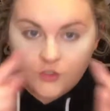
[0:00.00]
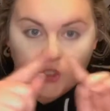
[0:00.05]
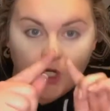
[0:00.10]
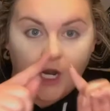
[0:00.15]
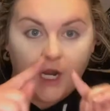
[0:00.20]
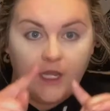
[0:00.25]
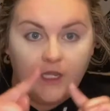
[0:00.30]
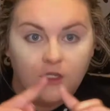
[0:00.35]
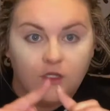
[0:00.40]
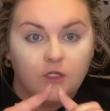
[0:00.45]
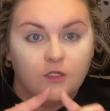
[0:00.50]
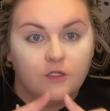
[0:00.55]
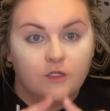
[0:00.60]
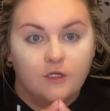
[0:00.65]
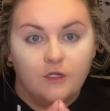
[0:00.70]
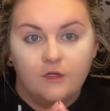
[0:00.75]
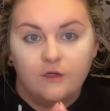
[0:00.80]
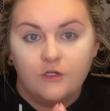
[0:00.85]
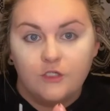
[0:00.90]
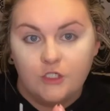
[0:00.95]

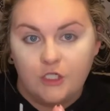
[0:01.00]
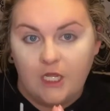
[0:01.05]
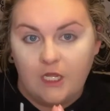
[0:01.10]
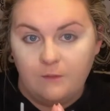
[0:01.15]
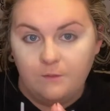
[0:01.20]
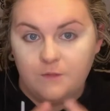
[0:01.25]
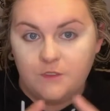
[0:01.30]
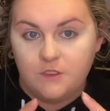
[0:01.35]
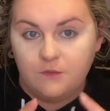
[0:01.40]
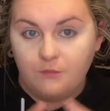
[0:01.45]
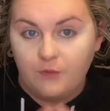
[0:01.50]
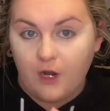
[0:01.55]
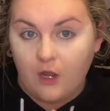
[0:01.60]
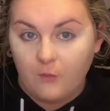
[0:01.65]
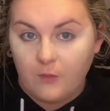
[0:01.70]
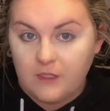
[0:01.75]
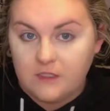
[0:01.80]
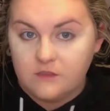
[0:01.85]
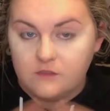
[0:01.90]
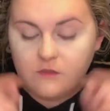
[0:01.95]
triangular shaped
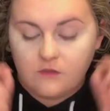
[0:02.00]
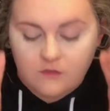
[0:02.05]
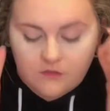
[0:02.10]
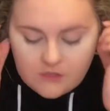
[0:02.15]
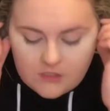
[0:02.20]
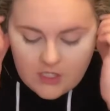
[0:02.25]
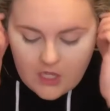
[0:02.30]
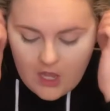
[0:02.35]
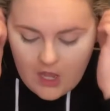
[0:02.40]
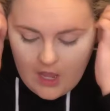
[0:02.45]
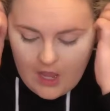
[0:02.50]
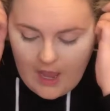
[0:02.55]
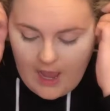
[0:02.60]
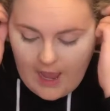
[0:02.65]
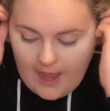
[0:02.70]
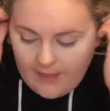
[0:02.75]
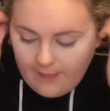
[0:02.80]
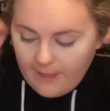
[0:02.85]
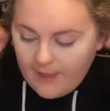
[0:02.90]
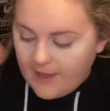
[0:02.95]
brow pencils.
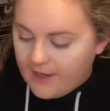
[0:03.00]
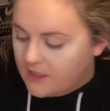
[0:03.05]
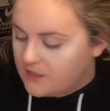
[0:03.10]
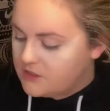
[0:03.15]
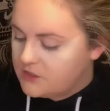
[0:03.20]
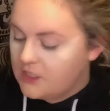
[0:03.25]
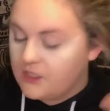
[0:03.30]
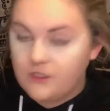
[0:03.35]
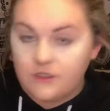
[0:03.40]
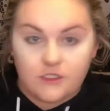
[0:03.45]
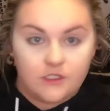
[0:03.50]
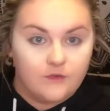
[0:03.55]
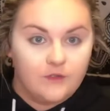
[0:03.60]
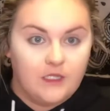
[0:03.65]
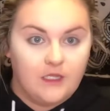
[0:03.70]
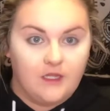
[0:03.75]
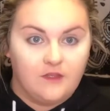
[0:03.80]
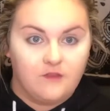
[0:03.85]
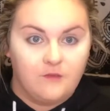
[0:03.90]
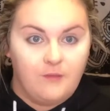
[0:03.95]
I used to
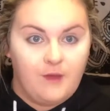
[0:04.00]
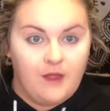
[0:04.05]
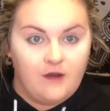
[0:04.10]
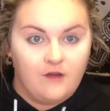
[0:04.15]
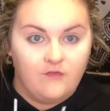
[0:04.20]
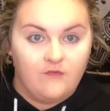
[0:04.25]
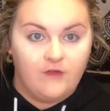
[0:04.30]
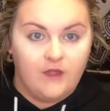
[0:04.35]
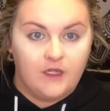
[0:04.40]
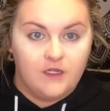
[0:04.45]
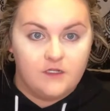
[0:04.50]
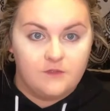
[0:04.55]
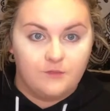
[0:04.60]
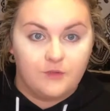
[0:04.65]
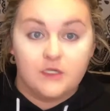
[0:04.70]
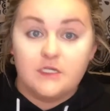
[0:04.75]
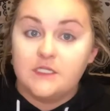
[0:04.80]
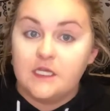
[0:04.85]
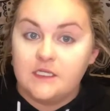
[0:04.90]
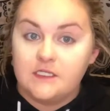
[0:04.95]
really like the Benefit
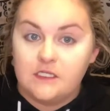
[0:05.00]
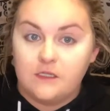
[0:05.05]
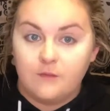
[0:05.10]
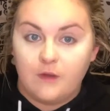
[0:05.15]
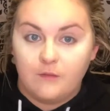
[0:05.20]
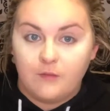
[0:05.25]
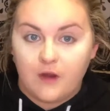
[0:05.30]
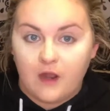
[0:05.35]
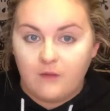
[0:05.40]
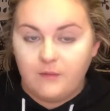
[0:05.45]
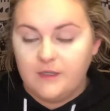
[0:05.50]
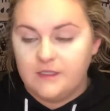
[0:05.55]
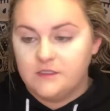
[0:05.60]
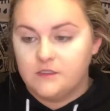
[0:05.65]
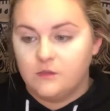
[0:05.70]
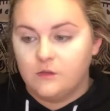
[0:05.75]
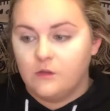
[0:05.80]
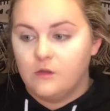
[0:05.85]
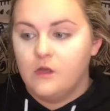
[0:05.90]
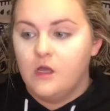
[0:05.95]
Precisely My Brow
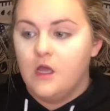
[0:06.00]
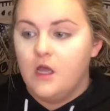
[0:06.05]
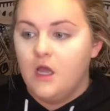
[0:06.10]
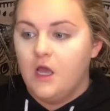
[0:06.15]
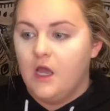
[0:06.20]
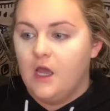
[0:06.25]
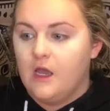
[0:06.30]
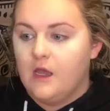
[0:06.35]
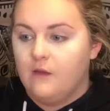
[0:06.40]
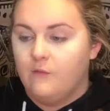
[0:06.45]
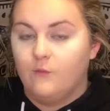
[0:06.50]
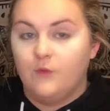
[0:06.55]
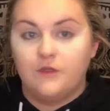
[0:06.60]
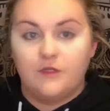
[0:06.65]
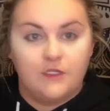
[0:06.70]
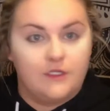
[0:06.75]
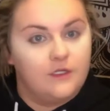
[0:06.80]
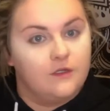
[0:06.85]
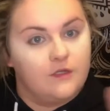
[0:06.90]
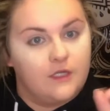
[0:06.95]
Pencil
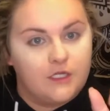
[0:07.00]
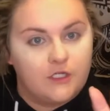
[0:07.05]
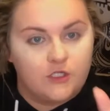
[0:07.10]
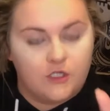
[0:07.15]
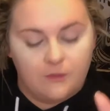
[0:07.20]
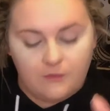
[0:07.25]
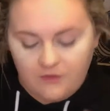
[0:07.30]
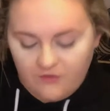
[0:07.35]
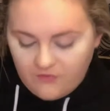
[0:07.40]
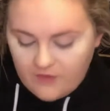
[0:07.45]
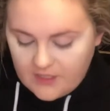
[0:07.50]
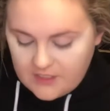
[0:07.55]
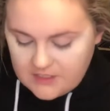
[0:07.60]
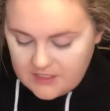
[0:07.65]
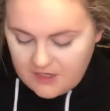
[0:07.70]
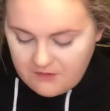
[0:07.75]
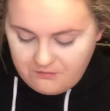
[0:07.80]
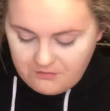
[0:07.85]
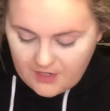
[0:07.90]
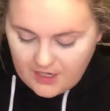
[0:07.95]
with the extremely fine
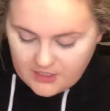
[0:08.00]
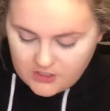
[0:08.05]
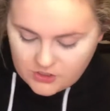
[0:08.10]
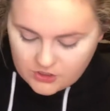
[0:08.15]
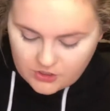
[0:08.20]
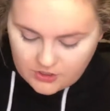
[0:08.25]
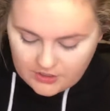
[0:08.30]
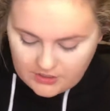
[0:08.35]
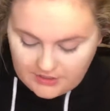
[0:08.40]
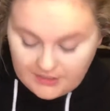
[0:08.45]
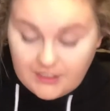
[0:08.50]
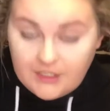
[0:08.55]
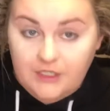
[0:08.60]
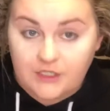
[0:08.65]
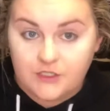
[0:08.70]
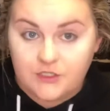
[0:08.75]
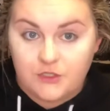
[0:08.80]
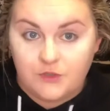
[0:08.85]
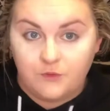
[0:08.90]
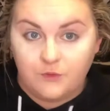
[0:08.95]
tip, but I started
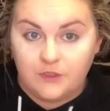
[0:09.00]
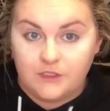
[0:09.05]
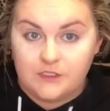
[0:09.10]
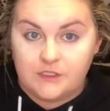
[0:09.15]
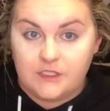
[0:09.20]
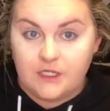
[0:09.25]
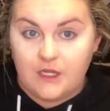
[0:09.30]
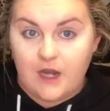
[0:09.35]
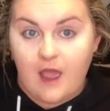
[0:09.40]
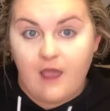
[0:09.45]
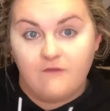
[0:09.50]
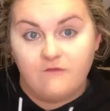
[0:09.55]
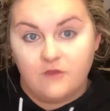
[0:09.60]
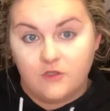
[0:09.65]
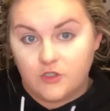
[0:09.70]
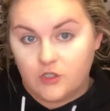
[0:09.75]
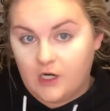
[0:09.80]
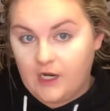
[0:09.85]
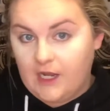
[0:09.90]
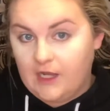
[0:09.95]
getting into ones that have
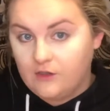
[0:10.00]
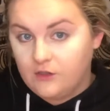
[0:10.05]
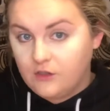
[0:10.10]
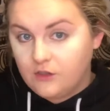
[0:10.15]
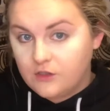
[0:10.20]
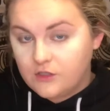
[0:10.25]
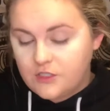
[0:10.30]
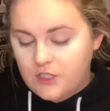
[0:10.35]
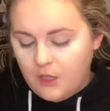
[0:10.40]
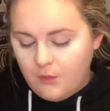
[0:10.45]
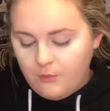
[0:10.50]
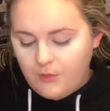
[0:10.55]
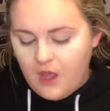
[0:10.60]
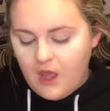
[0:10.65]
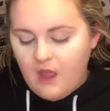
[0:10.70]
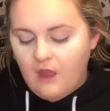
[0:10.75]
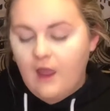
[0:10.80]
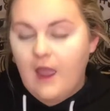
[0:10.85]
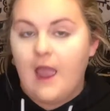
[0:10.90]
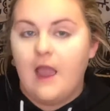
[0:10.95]
the triangular tip,
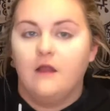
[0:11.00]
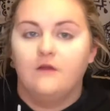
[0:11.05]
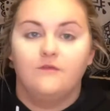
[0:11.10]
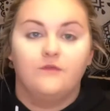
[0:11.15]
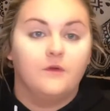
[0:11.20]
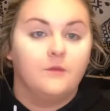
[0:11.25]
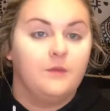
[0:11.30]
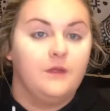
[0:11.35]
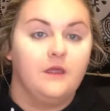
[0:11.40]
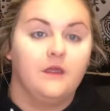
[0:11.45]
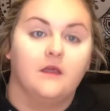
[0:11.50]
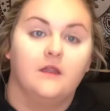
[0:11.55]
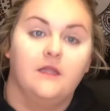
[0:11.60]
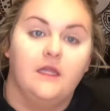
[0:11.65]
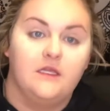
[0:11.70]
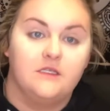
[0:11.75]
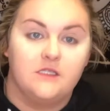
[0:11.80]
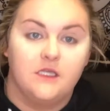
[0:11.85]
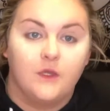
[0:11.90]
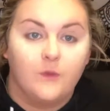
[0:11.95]
and for being a
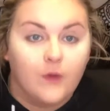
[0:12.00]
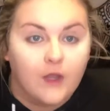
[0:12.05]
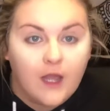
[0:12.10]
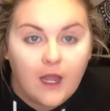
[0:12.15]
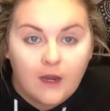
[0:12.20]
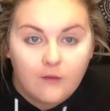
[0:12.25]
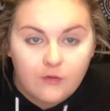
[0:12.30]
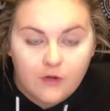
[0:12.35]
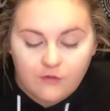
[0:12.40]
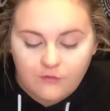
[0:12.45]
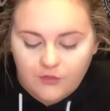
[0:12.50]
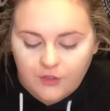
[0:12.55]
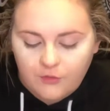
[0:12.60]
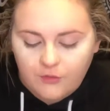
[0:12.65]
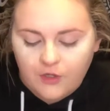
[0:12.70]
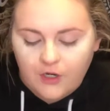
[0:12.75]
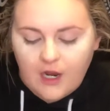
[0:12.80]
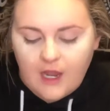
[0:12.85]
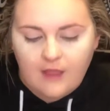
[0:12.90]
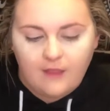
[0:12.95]
lazy quick eyebrow
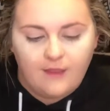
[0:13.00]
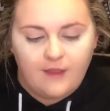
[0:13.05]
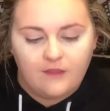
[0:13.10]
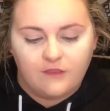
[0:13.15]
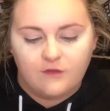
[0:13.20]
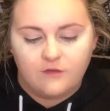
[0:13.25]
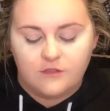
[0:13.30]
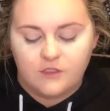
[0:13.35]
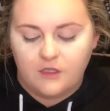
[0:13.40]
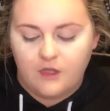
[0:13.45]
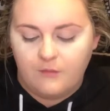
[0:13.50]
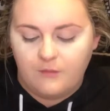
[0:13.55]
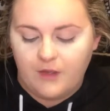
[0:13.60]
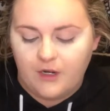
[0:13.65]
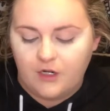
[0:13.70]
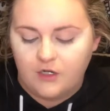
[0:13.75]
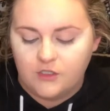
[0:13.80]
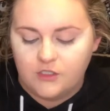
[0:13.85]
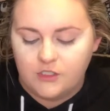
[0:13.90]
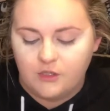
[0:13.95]
doer, I like those a lot
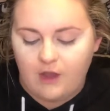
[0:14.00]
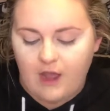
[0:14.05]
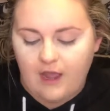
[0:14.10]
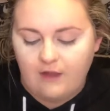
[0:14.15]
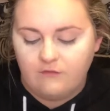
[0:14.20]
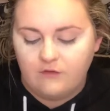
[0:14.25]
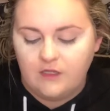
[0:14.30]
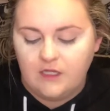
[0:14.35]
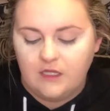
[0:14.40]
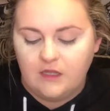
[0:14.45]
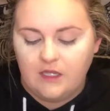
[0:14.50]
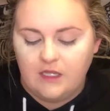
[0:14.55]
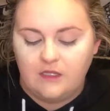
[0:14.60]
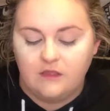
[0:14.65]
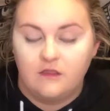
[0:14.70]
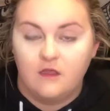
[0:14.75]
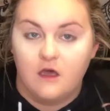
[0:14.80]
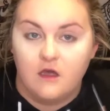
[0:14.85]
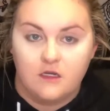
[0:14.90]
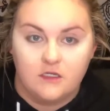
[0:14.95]
better. So I really
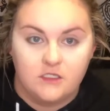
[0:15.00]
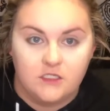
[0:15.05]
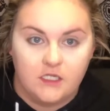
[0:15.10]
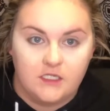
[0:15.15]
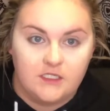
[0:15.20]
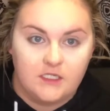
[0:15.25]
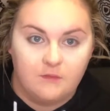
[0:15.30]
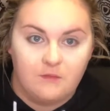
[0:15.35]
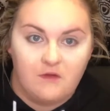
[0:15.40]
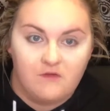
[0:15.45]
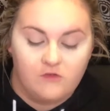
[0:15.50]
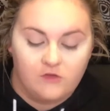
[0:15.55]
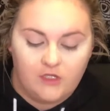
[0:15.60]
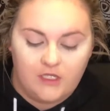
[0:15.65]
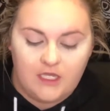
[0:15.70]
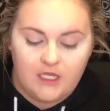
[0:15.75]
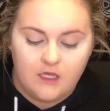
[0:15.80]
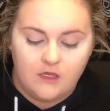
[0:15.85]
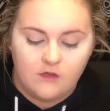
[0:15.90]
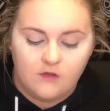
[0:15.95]
like the Anastasia
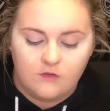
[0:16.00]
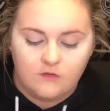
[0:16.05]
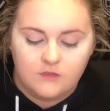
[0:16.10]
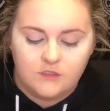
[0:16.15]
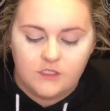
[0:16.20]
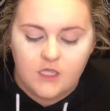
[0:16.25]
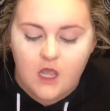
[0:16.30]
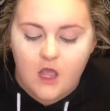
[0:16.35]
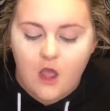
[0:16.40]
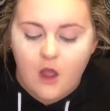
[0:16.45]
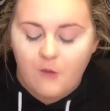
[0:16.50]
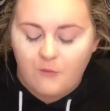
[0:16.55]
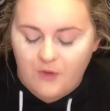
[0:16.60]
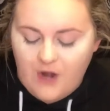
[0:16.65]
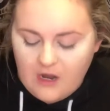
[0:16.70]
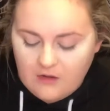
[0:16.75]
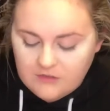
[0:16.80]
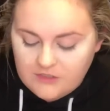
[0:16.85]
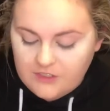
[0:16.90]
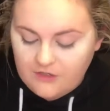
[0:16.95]
Beverly Hills
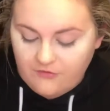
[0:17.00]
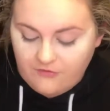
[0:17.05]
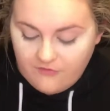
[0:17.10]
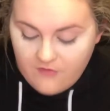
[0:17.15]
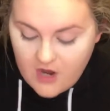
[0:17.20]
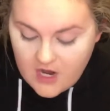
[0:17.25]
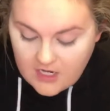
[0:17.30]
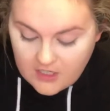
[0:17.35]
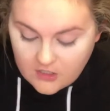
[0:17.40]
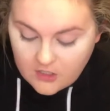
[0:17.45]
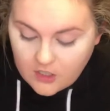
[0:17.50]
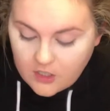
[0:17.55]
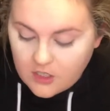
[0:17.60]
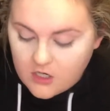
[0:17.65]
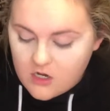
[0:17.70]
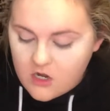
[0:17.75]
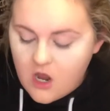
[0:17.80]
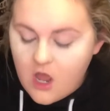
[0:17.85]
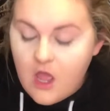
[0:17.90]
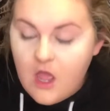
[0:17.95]
Brow
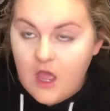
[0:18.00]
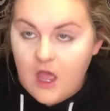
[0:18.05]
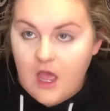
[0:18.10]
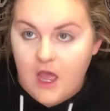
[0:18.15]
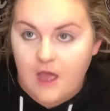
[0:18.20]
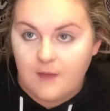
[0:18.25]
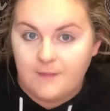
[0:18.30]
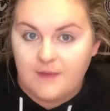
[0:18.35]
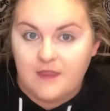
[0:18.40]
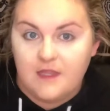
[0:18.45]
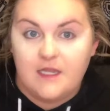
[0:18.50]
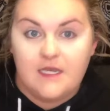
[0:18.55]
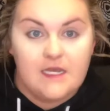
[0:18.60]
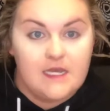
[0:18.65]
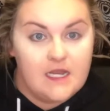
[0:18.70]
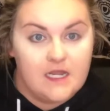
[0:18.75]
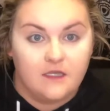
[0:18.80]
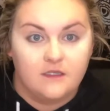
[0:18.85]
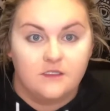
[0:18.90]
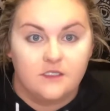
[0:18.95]
Definer, and
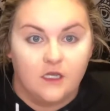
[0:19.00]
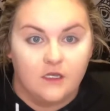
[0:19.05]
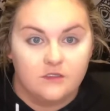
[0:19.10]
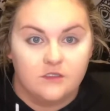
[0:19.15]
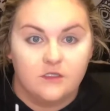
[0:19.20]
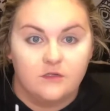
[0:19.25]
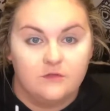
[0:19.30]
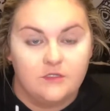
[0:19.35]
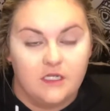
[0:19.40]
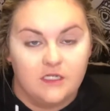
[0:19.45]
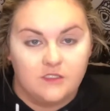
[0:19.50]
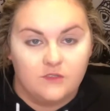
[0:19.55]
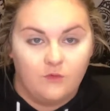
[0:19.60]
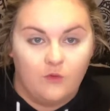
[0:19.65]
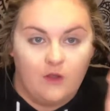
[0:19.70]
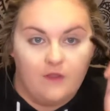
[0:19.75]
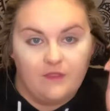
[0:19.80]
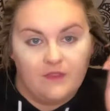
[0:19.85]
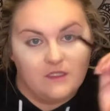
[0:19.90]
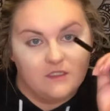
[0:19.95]
then NYX also does
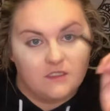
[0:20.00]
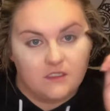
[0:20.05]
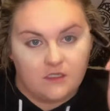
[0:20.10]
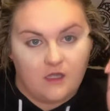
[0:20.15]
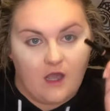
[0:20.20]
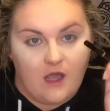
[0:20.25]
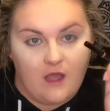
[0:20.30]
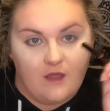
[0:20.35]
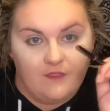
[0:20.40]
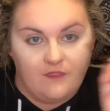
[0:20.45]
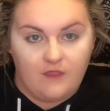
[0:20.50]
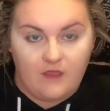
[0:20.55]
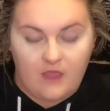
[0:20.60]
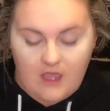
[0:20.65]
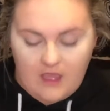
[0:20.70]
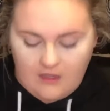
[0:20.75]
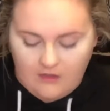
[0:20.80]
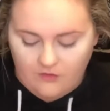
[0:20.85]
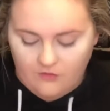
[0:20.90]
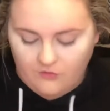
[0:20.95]
one that's got the
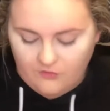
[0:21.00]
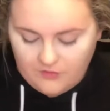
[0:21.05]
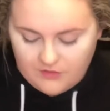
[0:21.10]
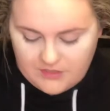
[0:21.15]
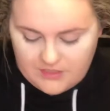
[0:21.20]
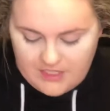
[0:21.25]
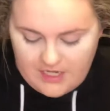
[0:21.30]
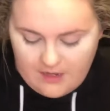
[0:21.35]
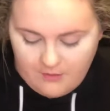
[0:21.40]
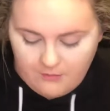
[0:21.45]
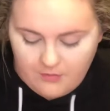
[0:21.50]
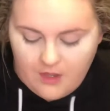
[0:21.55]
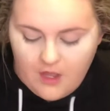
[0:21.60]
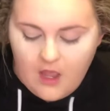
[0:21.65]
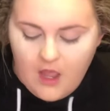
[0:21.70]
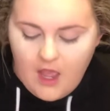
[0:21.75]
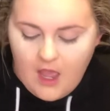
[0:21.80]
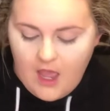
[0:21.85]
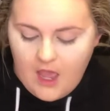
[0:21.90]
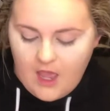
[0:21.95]
angled tip.
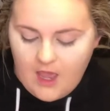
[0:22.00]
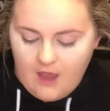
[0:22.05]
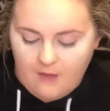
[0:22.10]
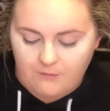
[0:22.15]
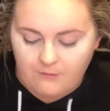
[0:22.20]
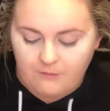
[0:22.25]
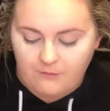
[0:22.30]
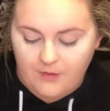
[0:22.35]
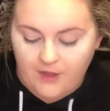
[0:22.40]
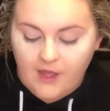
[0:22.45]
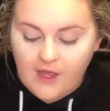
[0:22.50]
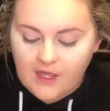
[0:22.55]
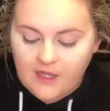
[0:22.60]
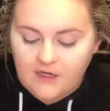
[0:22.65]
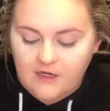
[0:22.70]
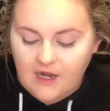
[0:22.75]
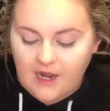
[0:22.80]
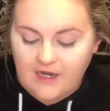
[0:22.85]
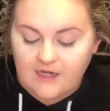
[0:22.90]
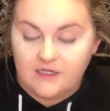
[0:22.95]

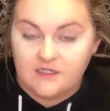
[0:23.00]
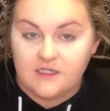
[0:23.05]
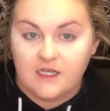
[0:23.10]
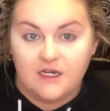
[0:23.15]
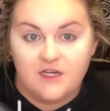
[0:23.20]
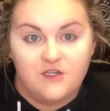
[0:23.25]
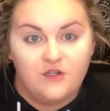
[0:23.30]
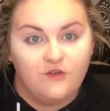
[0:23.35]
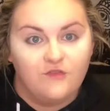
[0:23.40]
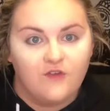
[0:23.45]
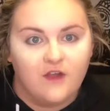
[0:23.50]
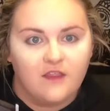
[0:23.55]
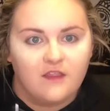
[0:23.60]
But I decided to